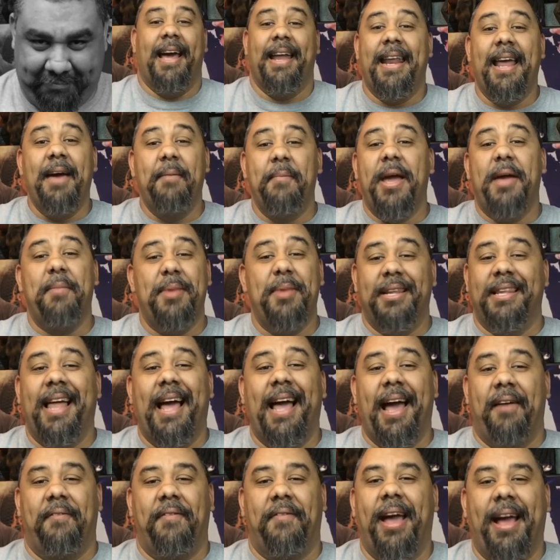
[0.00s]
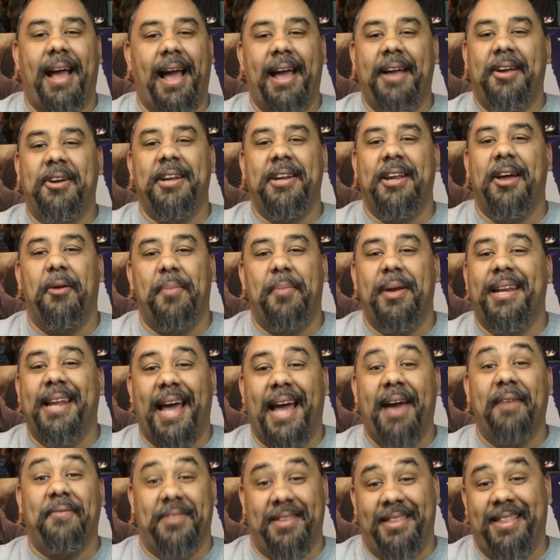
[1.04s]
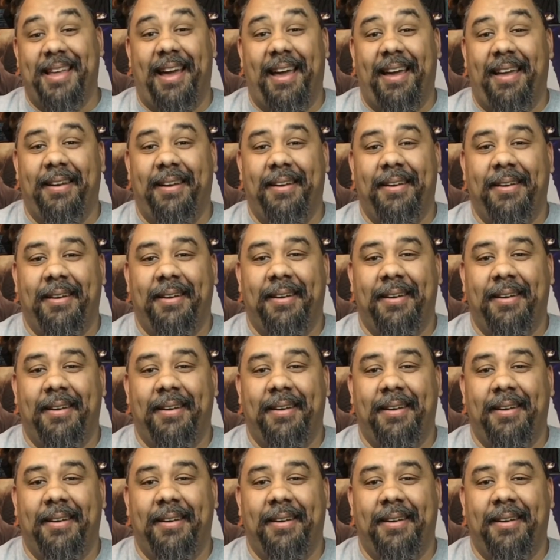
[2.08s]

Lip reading: And that made me laugh. I couldn't help but laugh at that.